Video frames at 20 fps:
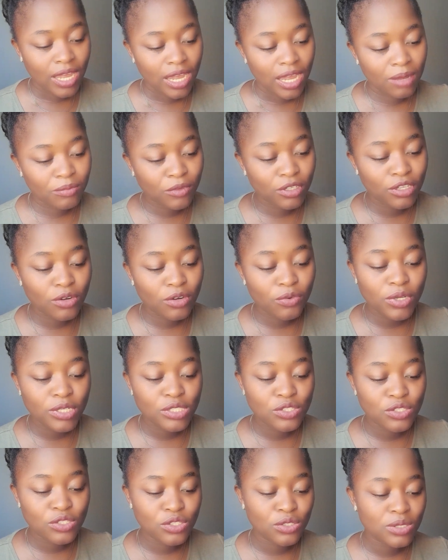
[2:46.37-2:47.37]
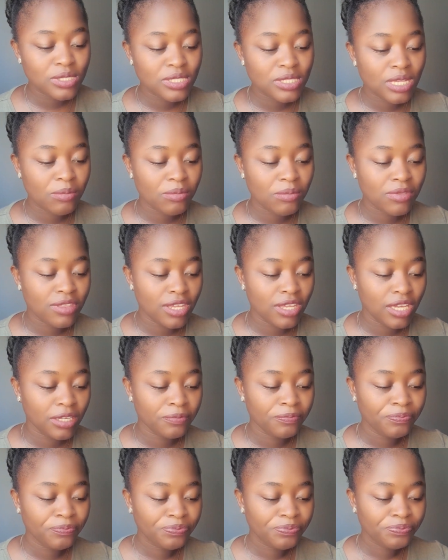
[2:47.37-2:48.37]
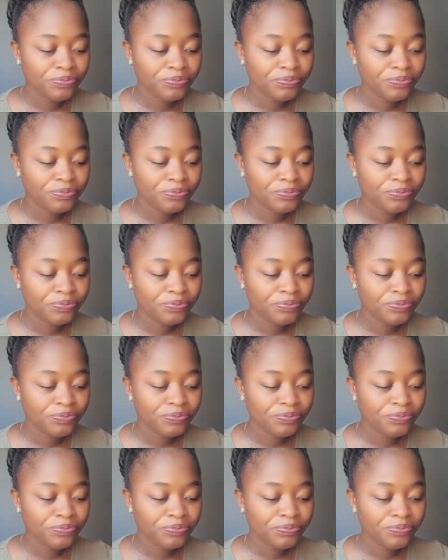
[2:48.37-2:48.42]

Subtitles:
I'm going to read to you something.